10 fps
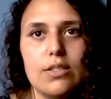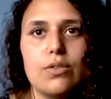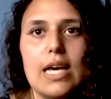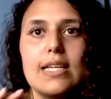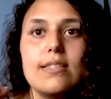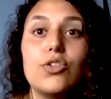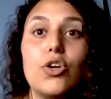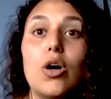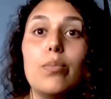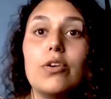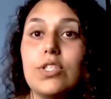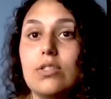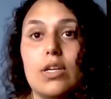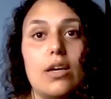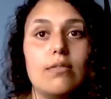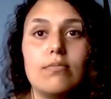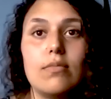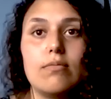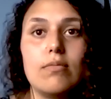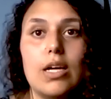So that is the top of just a
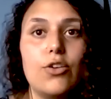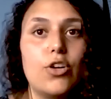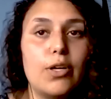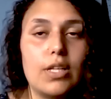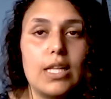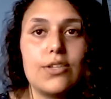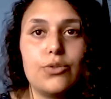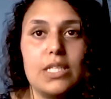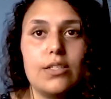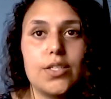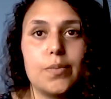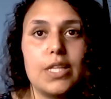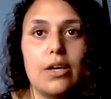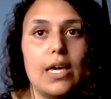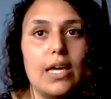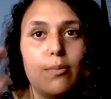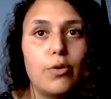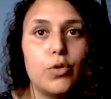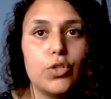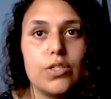normal classroom teacher without any
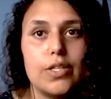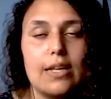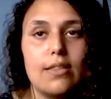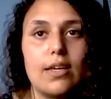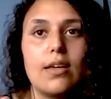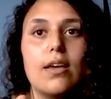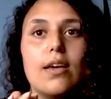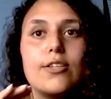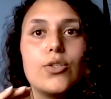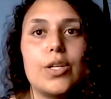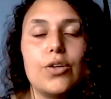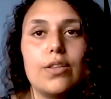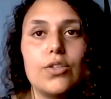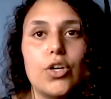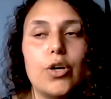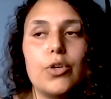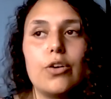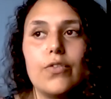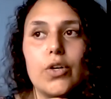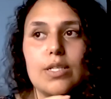promotions or anything. So when you're at the top,
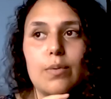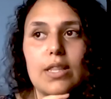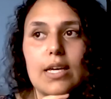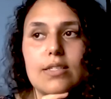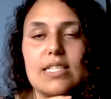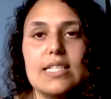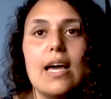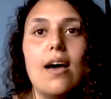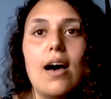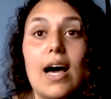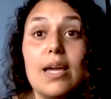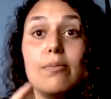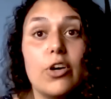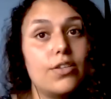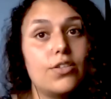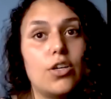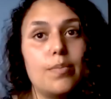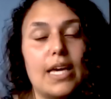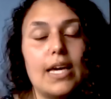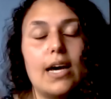you're on 41,000. I'm not at the
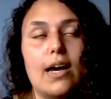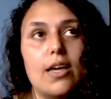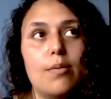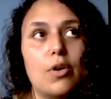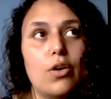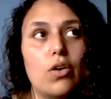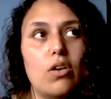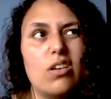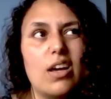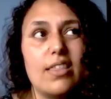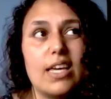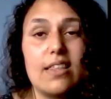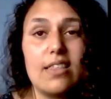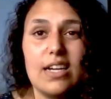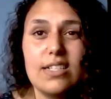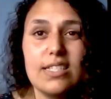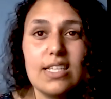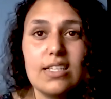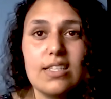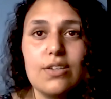top yet. I am on, I think,
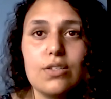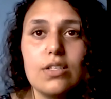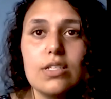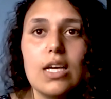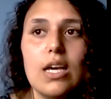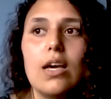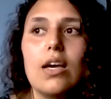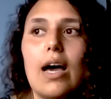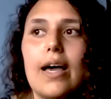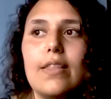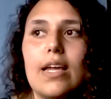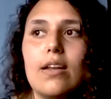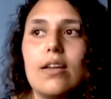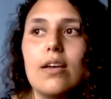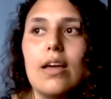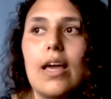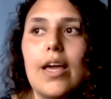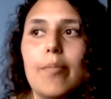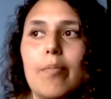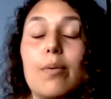36,000. Okay. And then,
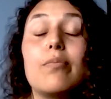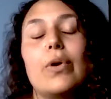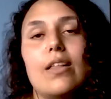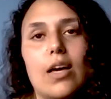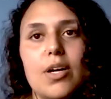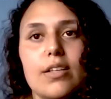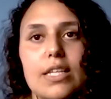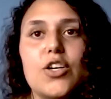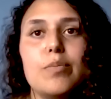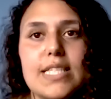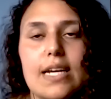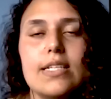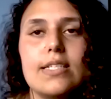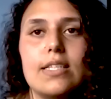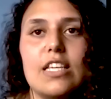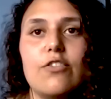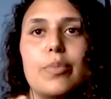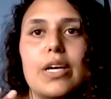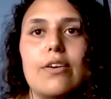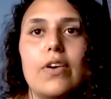I'm currently on maternity leave,
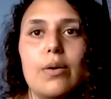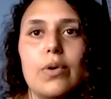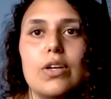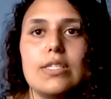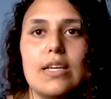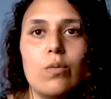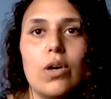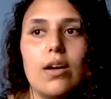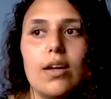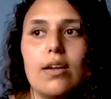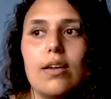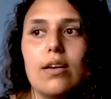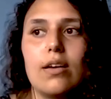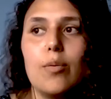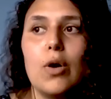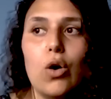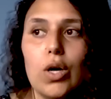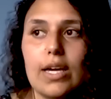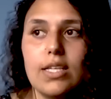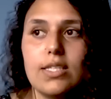but if I was in work come
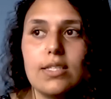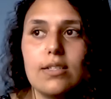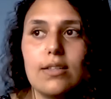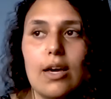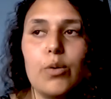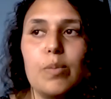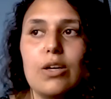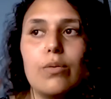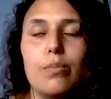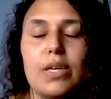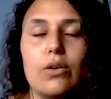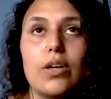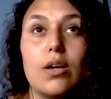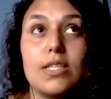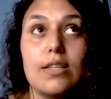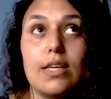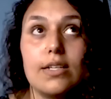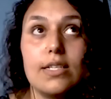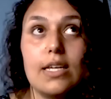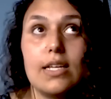August, that would be going up to
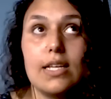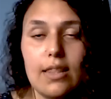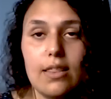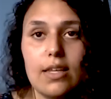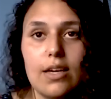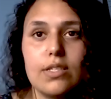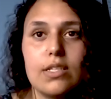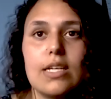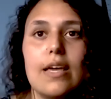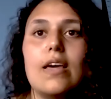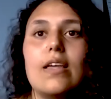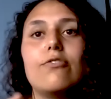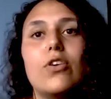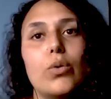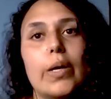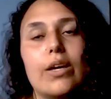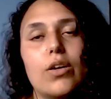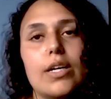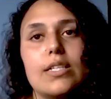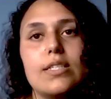39,000. And then the following
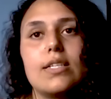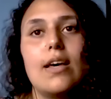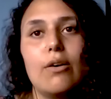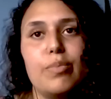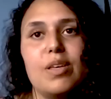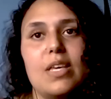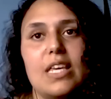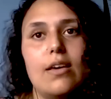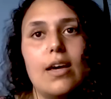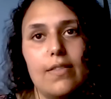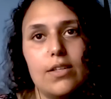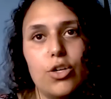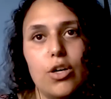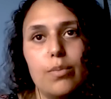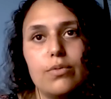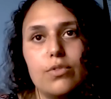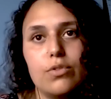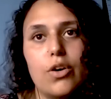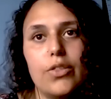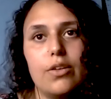August, that would be me at the top.
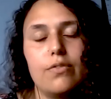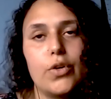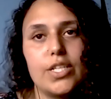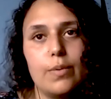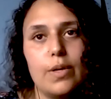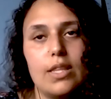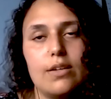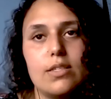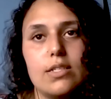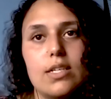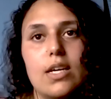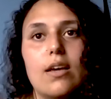So on the 41,000.